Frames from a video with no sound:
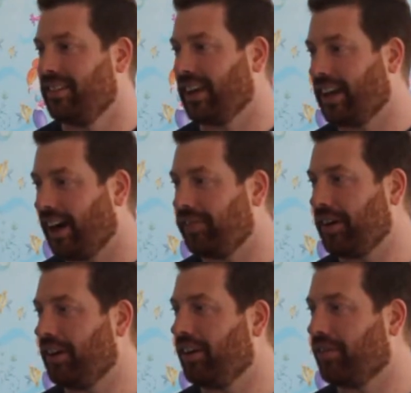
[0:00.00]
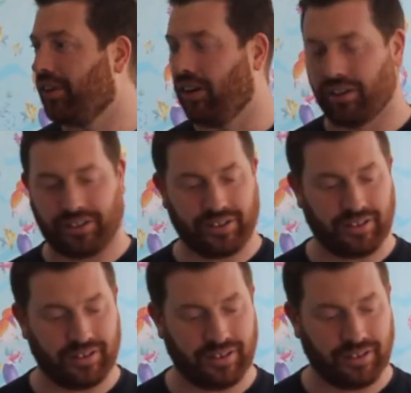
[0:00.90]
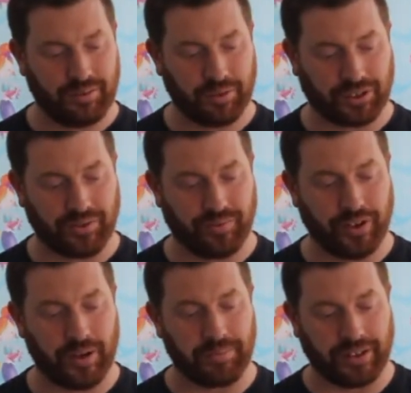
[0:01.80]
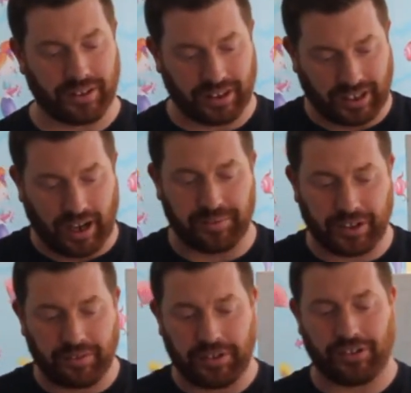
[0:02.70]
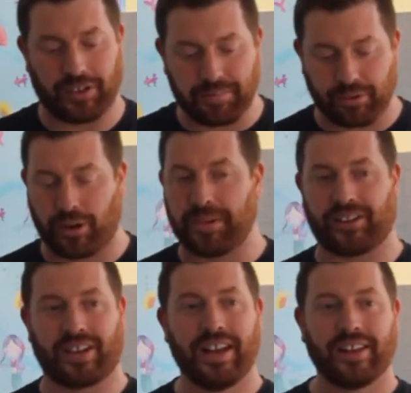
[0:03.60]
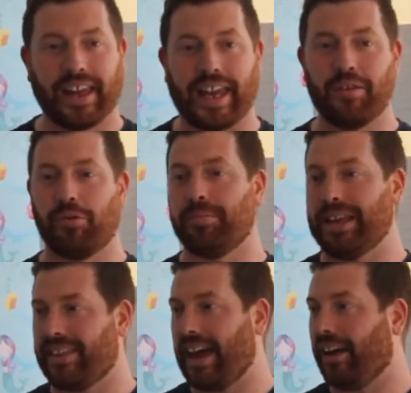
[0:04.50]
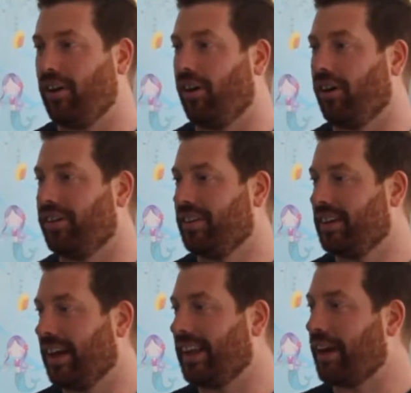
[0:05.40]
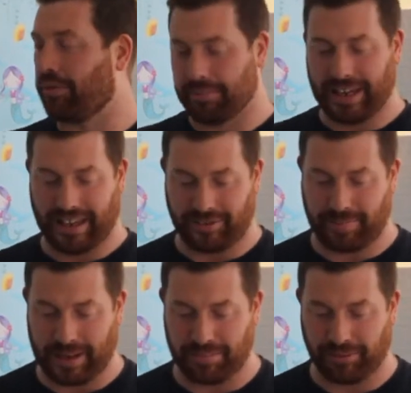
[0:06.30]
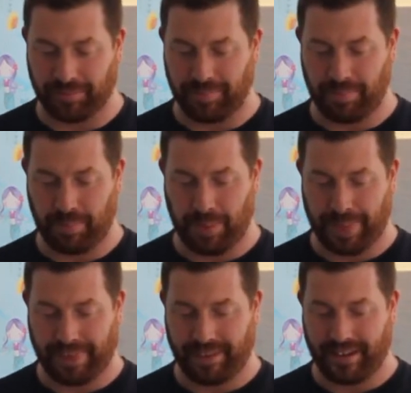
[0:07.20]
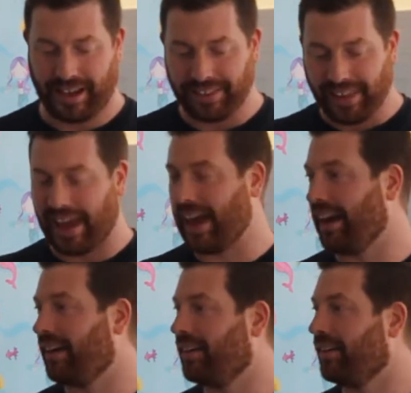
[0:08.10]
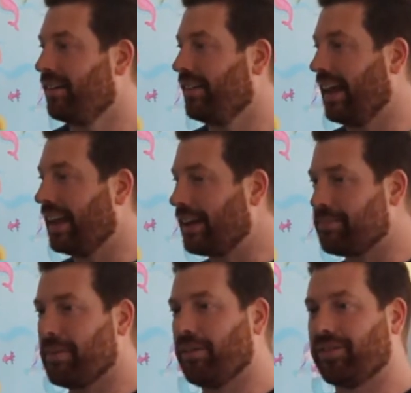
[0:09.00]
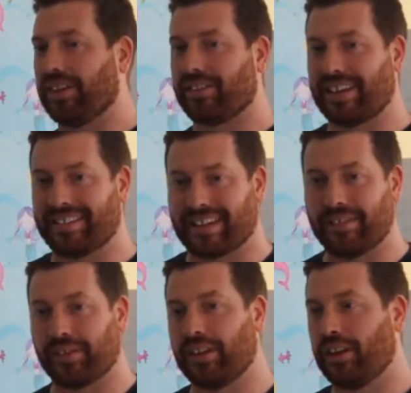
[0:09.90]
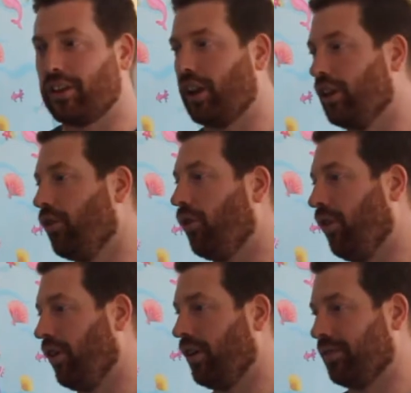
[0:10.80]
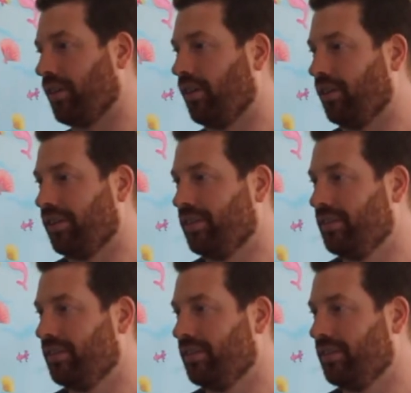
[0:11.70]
the covenant of God was confirmed. The covenant, which is the promise that he will be their God and they will be his people. And there, their leader Moses is given the law of God.